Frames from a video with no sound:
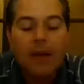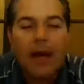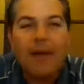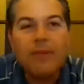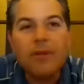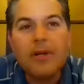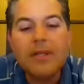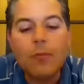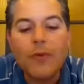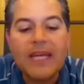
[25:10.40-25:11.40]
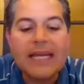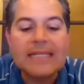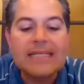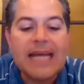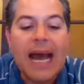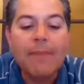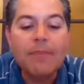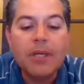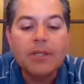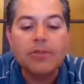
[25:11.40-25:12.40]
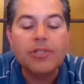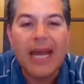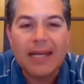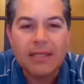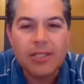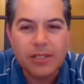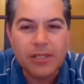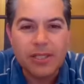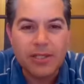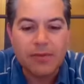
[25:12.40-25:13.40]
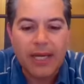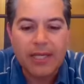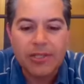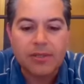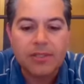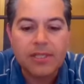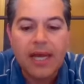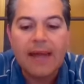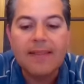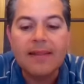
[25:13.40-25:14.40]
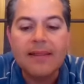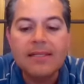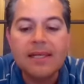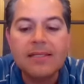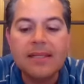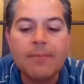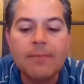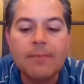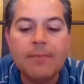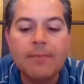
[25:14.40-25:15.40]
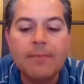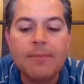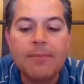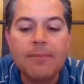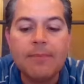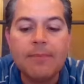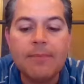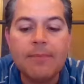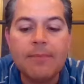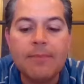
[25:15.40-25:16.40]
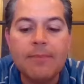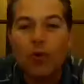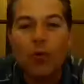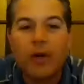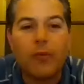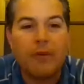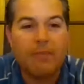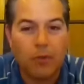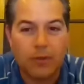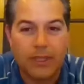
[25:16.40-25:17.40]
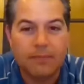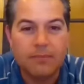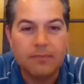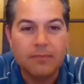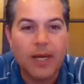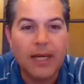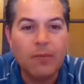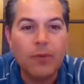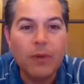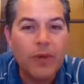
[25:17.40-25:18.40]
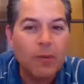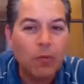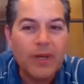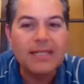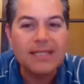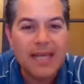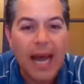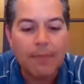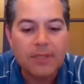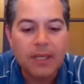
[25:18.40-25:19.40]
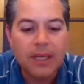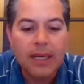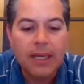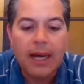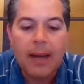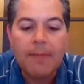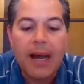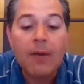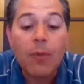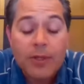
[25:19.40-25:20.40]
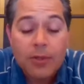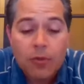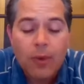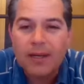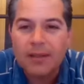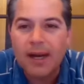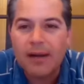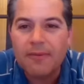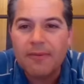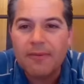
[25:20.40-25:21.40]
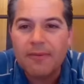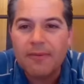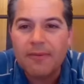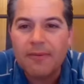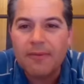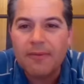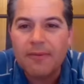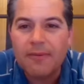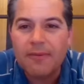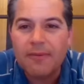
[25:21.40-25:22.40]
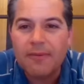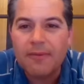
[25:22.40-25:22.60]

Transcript: I've learned that we can adapt to challenging situations, and that this has demonstrated that some of us can work remotely, right? We adapt. I do want to clarify that there are millions of people